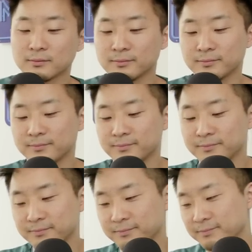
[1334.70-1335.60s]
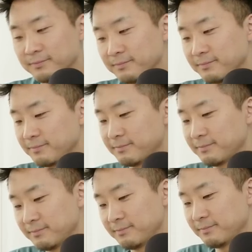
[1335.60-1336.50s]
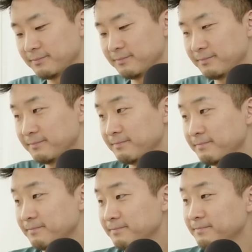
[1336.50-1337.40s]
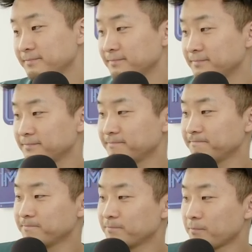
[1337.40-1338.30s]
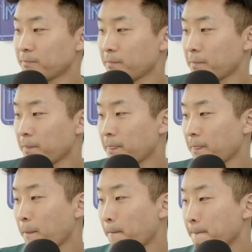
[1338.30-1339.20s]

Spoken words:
(silent)